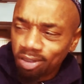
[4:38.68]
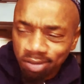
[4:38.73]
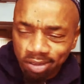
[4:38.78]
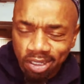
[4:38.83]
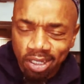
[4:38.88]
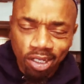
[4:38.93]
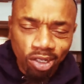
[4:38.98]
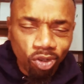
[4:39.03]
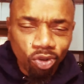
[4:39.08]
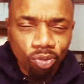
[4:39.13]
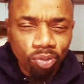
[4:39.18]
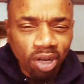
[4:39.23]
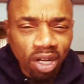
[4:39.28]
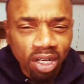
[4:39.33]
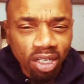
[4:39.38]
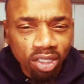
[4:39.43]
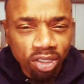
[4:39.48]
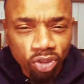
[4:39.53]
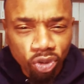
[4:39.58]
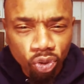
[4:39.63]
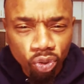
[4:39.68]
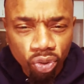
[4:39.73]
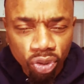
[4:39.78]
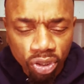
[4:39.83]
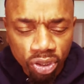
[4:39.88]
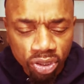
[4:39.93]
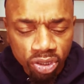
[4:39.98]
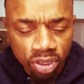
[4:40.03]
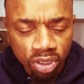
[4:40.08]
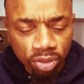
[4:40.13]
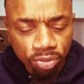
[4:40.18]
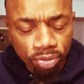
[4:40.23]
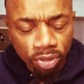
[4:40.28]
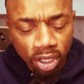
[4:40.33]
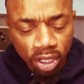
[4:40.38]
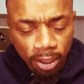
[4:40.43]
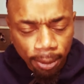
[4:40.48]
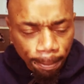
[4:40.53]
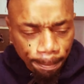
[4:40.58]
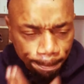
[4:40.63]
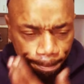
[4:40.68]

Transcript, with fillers: can nobody do this? And I'm like,